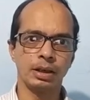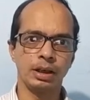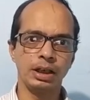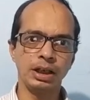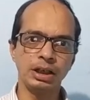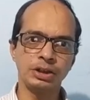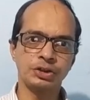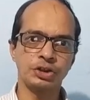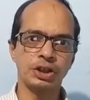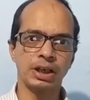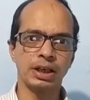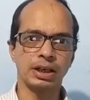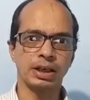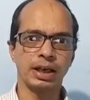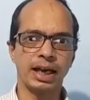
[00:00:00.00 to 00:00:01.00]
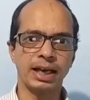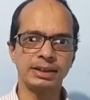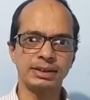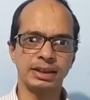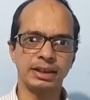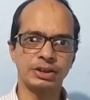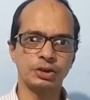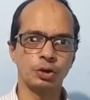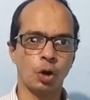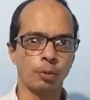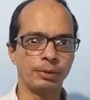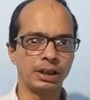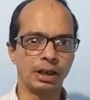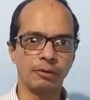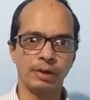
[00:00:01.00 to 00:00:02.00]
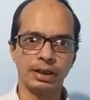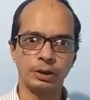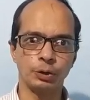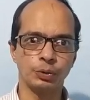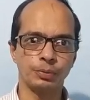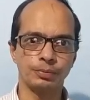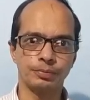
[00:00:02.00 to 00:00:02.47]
Each share has its nominal value.